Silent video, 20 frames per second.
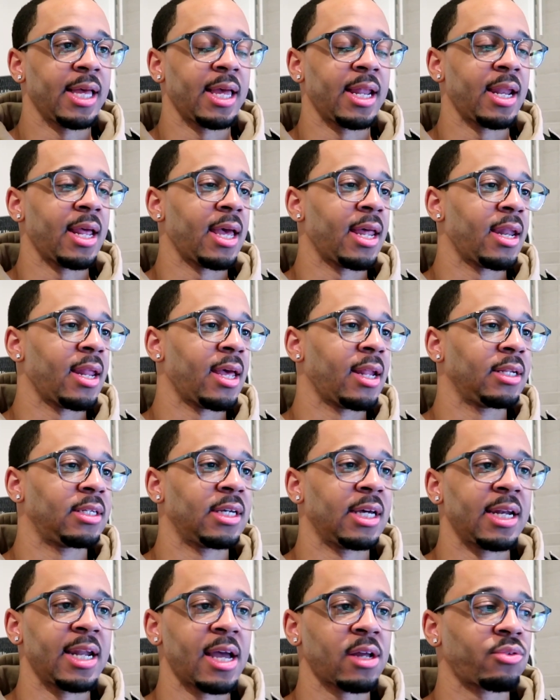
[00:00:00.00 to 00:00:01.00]
and
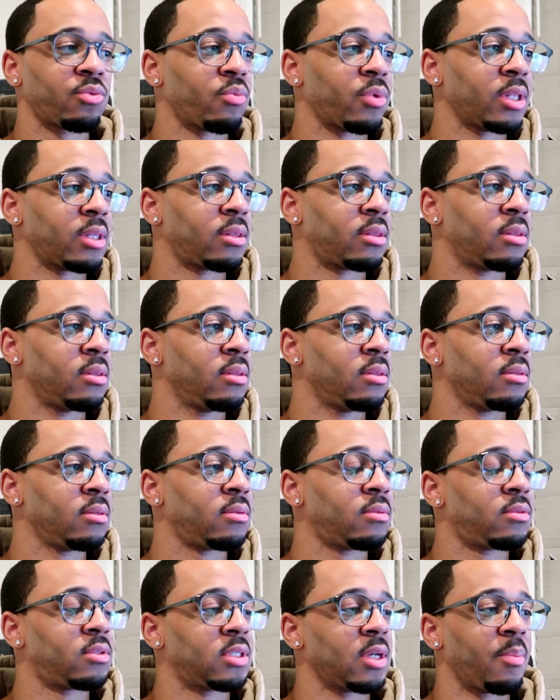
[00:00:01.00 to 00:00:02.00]
connect with
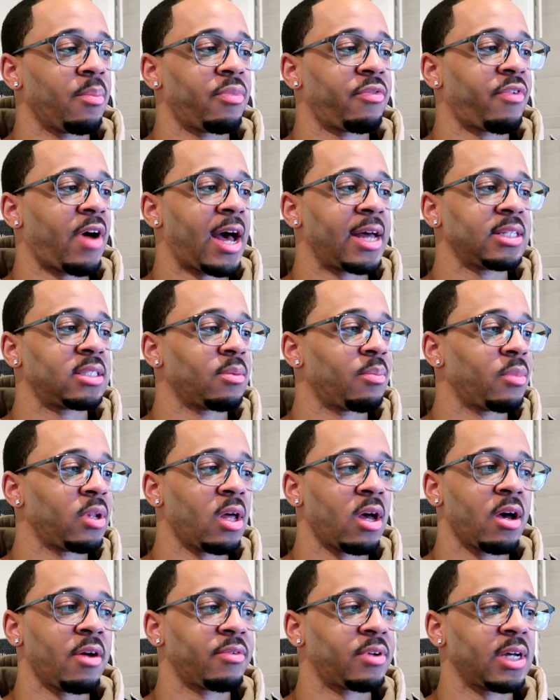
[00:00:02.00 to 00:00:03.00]
find some
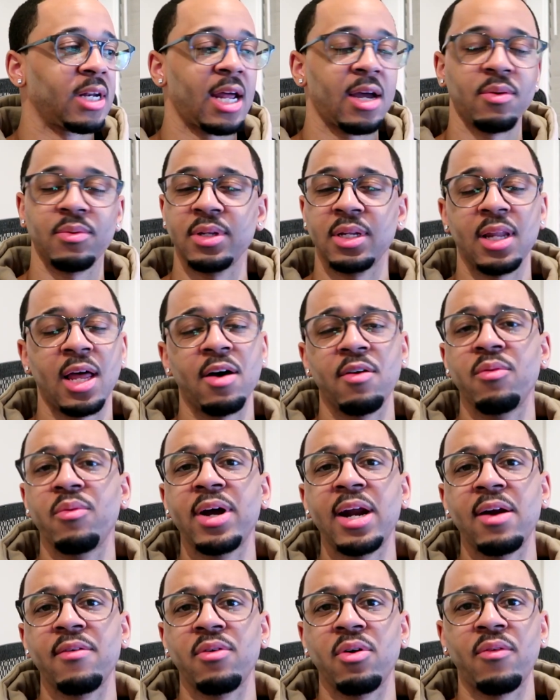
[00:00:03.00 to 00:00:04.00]
love, connect with love,
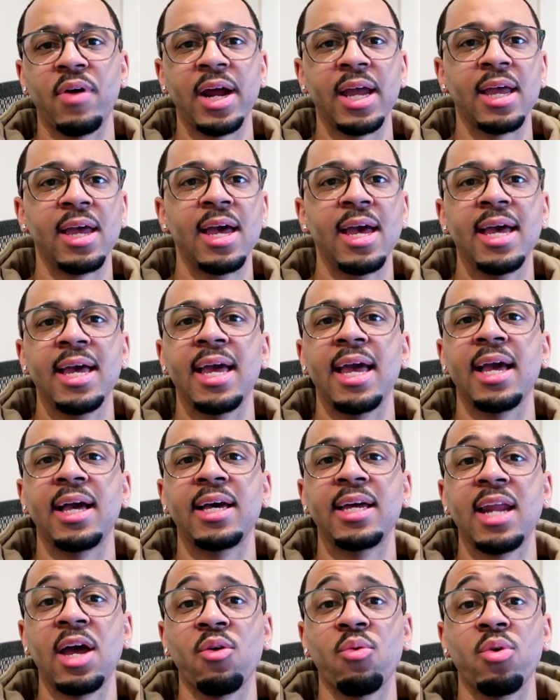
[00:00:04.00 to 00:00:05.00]
whatever, right? And
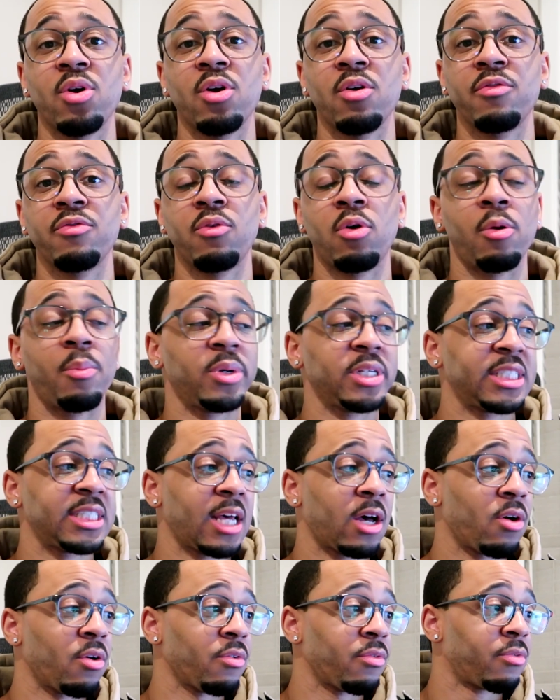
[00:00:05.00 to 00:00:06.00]
connect with her former
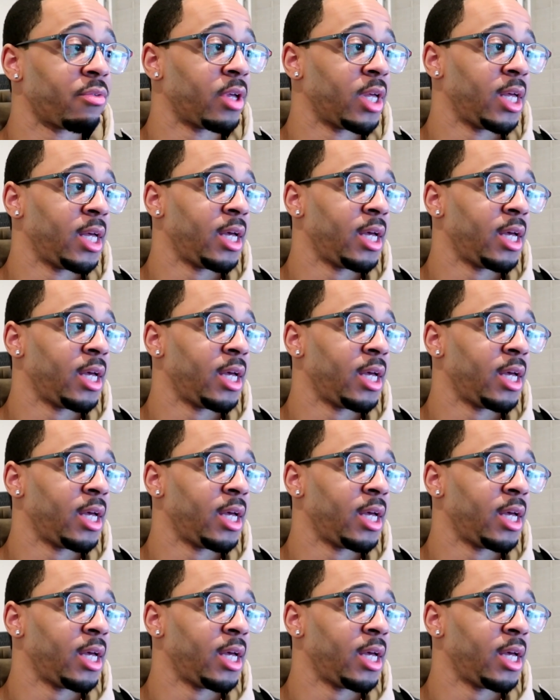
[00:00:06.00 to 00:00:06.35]
self.